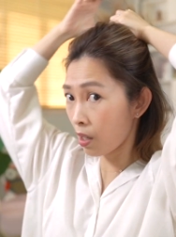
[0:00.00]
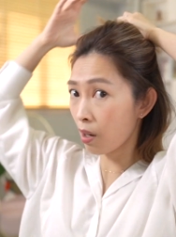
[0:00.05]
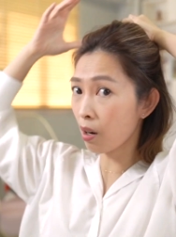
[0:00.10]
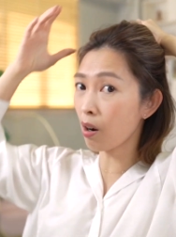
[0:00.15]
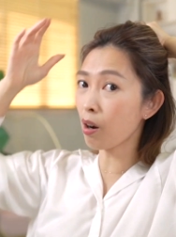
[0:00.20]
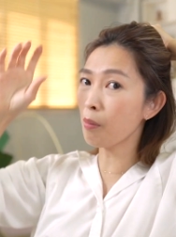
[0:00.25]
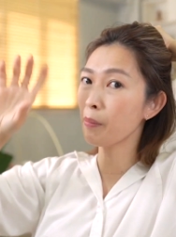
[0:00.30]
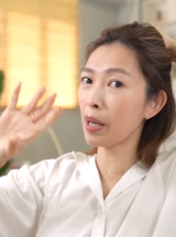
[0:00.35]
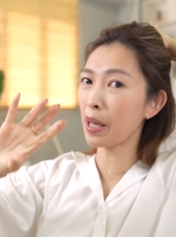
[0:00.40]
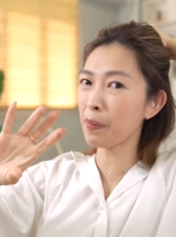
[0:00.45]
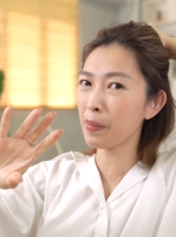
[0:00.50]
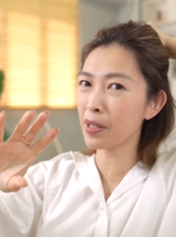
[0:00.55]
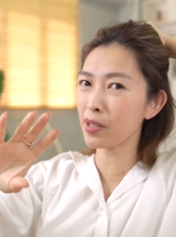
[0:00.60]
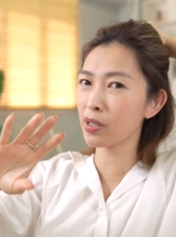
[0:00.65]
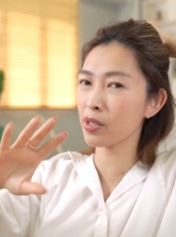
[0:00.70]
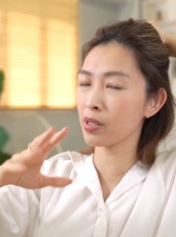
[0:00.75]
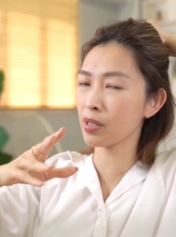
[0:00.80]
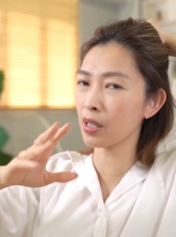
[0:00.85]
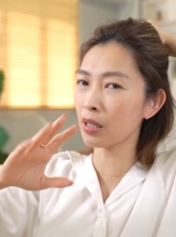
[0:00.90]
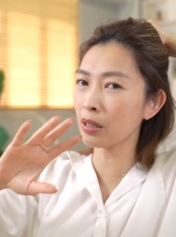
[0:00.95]
Or maybe
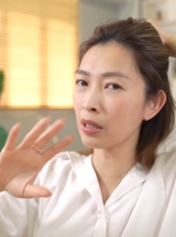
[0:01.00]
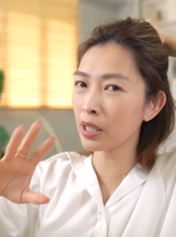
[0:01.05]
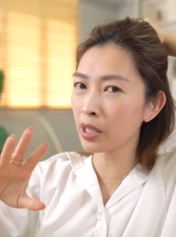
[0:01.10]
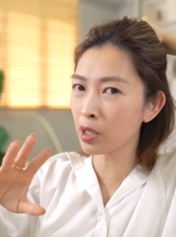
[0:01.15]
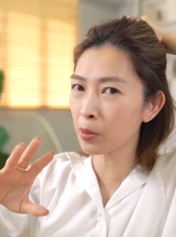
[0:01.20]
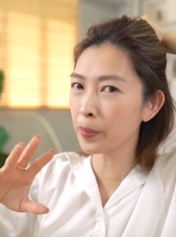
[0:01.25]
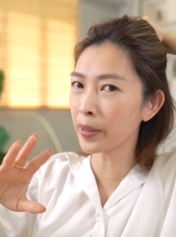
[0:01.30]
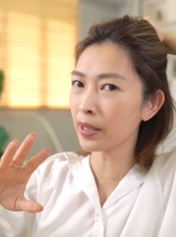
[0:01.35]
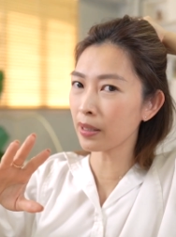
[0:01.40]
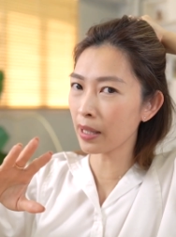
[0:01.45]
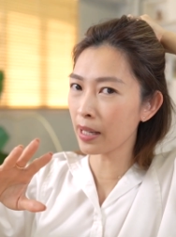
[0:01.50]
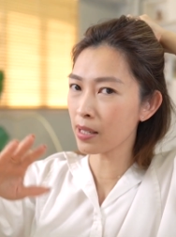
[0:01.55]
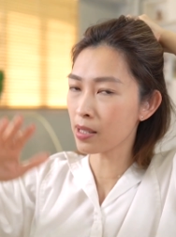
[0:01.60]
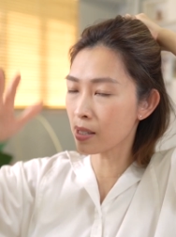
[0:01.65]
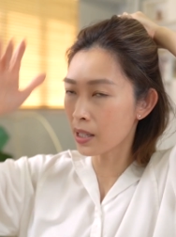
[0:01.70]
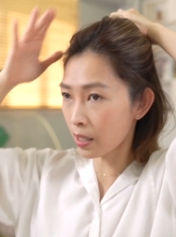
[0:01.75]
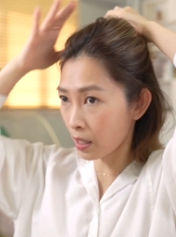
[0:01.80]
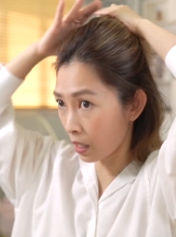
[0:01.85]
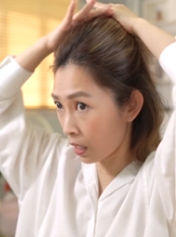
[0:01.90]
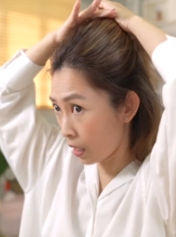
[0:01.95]
just a little bit less
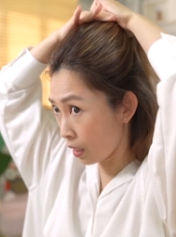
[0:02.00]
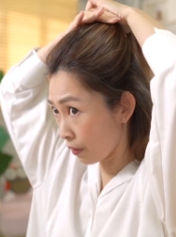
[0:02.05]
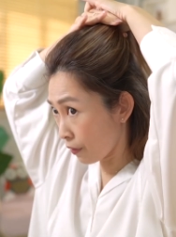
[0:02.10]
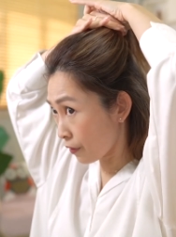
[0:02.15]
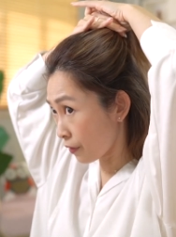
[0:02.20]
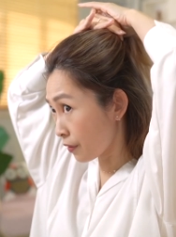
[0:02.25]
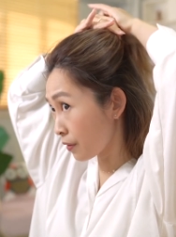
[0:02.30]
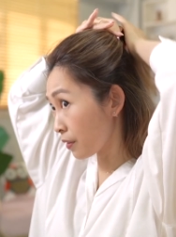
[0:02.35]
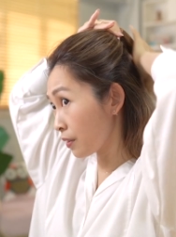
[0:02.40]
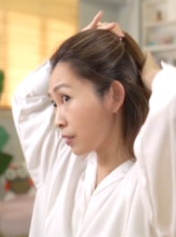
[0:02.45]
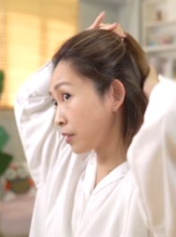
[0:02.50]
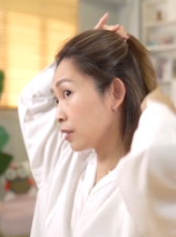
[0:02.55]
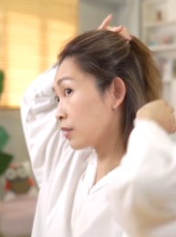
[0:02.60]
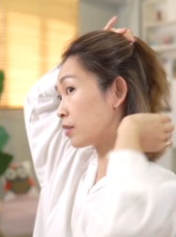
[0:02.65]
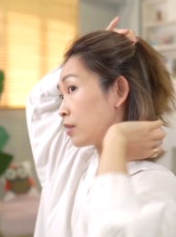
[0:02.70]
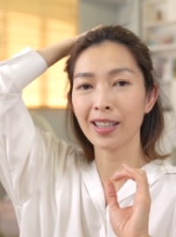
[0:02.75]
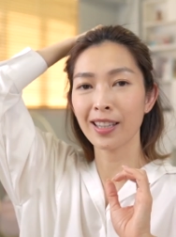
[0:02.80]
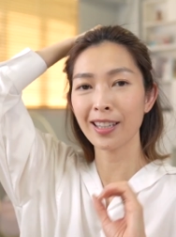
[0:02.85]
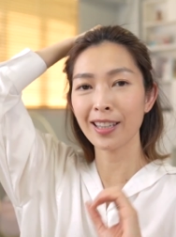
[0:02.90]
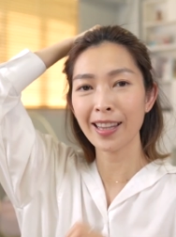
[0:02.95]
than half.
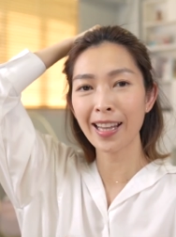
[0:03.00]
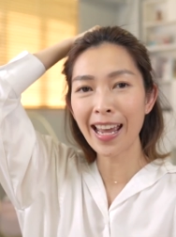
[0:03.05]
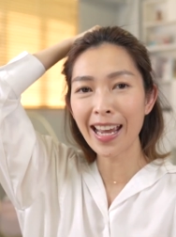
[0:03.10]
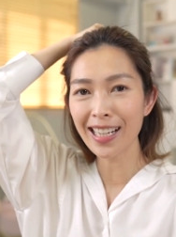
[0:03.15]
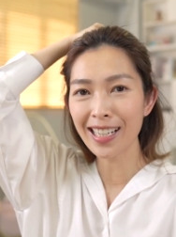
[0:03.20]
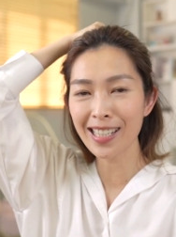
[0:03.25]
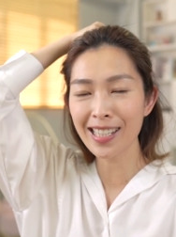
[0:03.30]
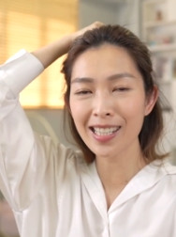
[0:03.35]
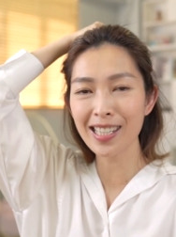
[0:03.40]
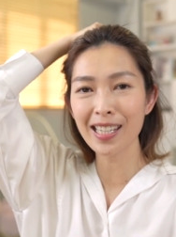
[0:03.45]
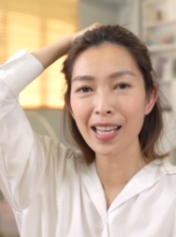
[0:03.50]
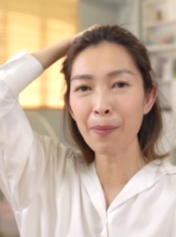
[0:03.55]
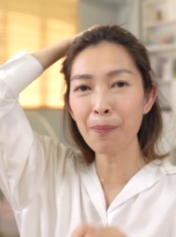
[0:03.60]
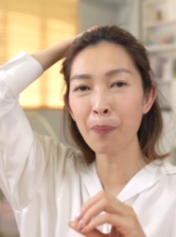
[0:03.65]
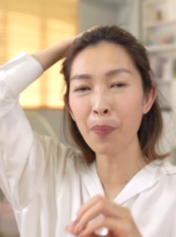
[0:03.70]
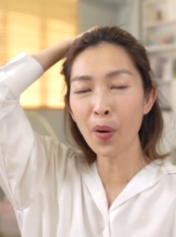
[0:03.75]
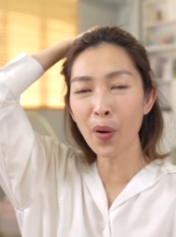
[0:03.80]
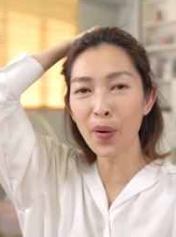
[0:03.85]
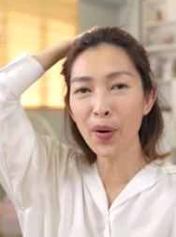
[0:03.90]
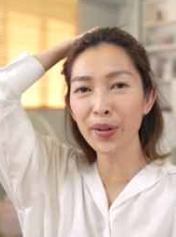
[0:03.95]
The next
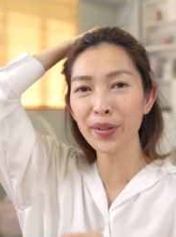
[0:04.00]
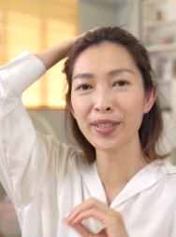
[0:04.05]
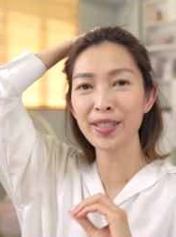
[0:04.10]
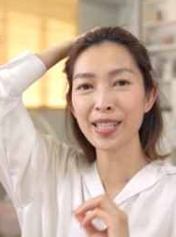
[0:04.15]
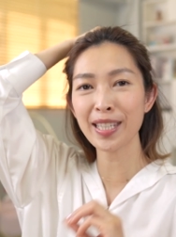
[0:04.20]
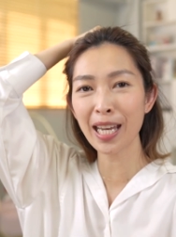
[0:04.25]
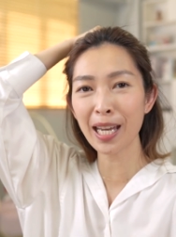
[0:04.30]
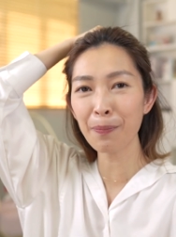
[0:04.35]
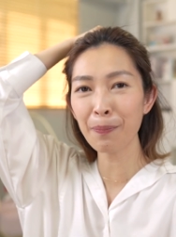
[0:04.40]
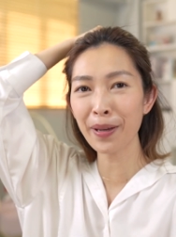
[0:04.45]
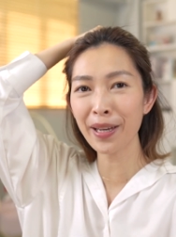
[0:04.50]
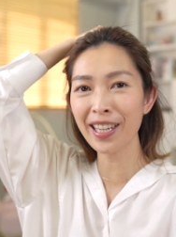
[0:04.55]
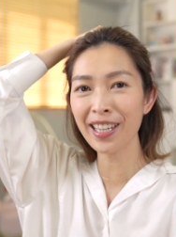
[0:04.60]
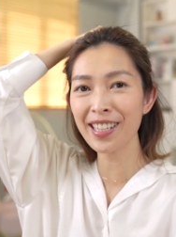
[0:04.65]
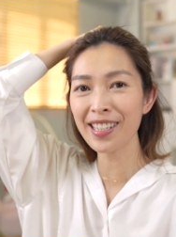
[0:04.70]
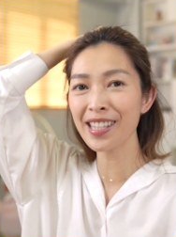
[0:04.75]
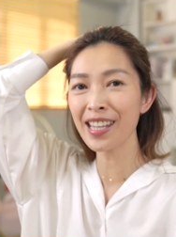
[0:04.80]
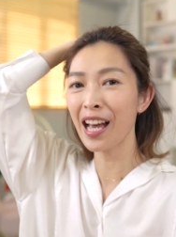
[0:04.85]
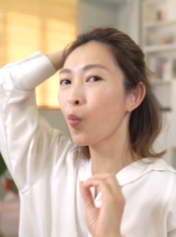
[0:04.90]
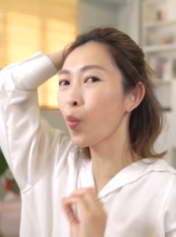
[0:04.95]
important tip
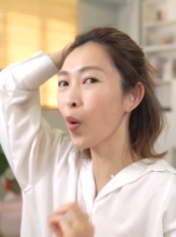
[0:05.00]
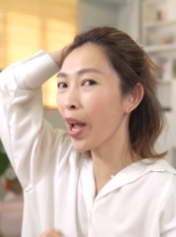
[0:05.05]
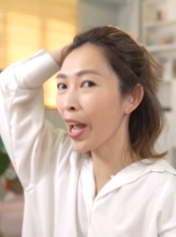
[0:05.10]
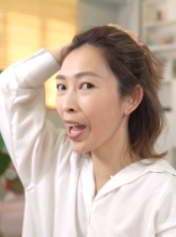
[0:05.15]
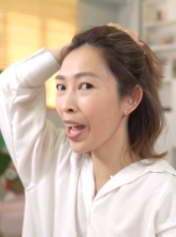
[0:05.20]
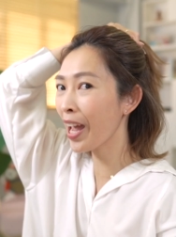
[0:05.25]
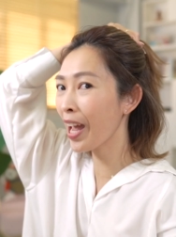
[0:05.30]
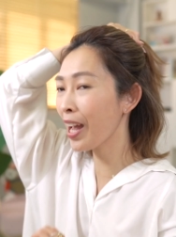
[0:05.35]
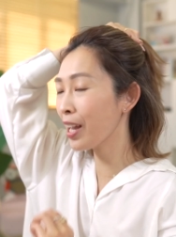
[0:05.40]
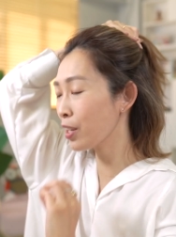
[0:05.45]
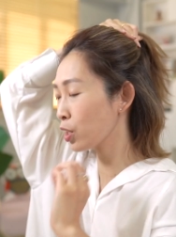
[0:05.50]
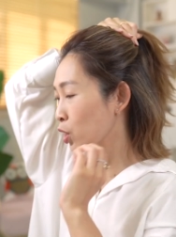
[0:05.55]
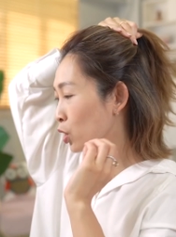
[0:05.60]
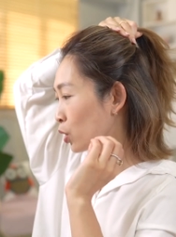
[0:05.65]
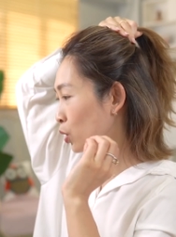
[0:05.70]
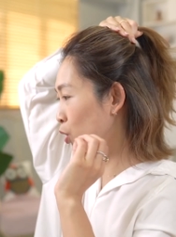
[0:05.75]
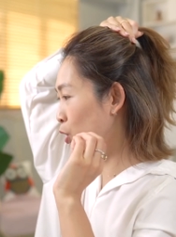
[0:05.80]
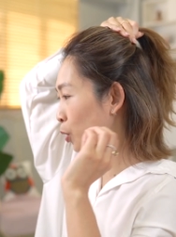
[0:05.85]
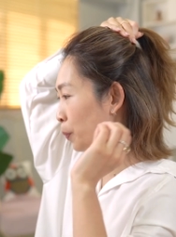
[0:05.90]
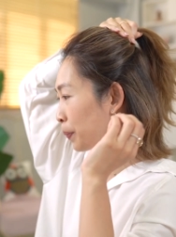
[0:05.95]
is, where
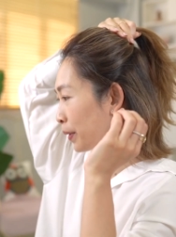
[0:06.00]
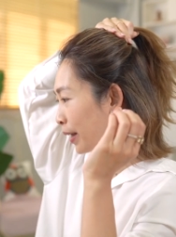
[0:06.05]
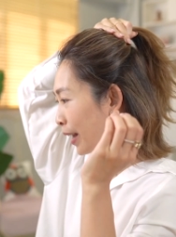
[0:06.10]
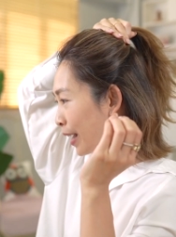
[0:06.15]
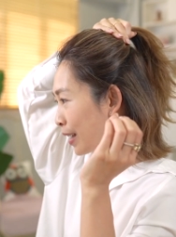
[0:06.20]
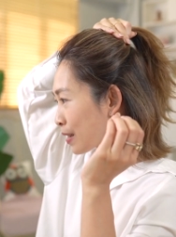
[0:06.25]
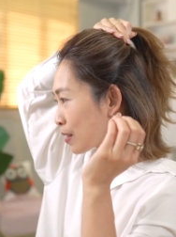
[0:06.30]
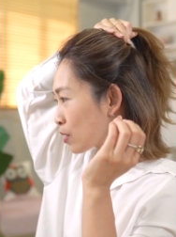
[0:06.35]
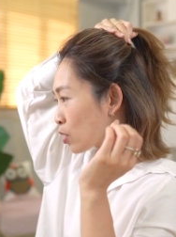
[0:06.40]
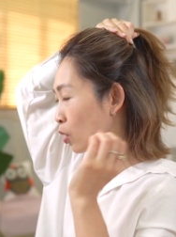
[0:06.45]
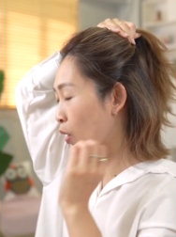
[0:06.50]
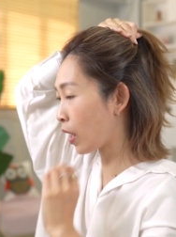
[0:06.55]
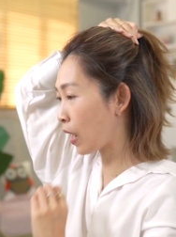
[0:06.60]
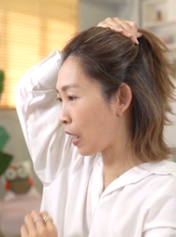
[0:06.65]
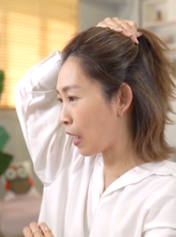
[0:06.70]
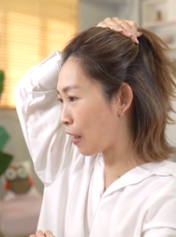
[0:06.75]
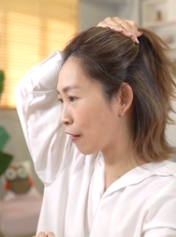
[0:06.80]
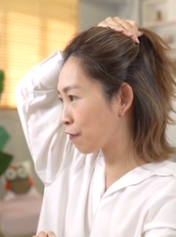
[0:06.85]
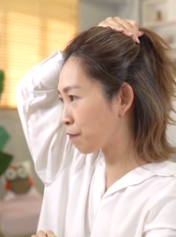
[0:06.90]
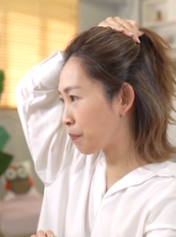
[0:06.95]
should you place your
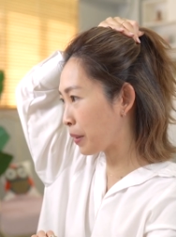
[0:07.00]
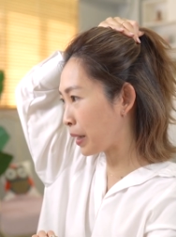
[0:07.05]
half